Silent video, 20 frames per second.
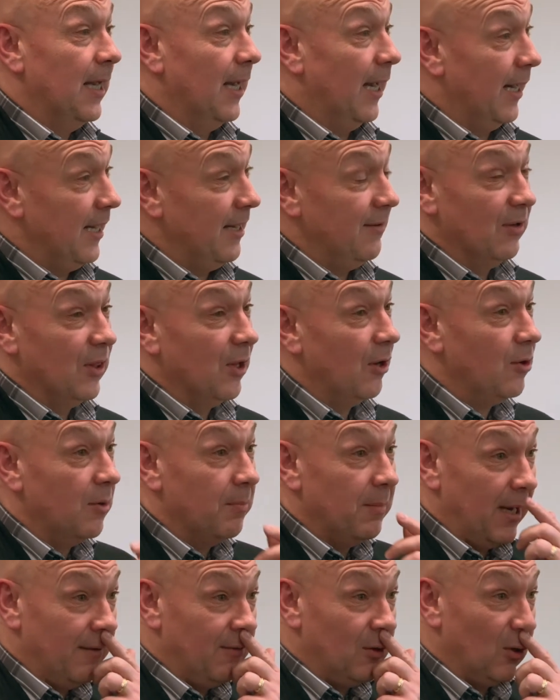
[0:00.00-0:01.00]
And even though
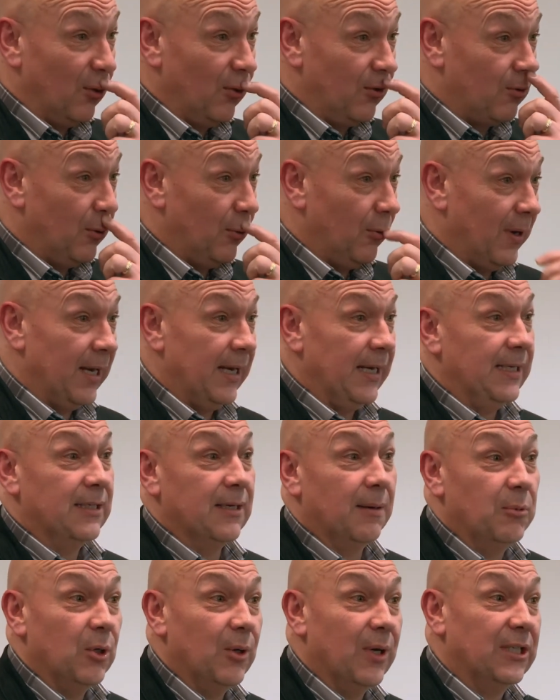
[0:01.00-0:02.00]
you may have gone through a
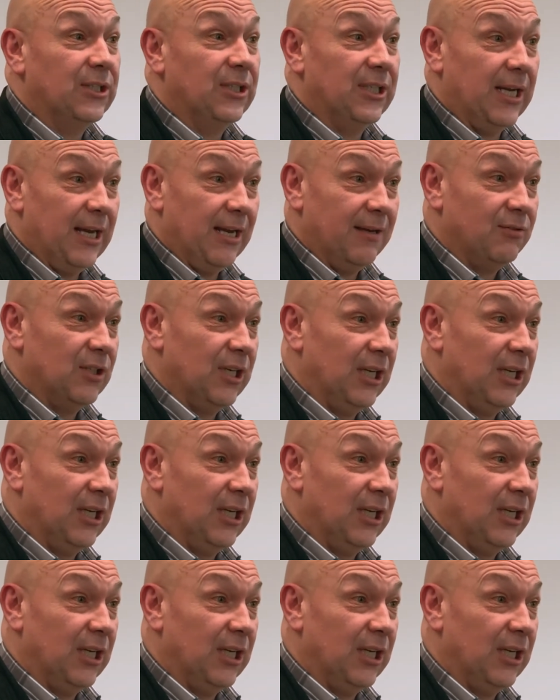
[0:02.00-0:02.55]
WSJF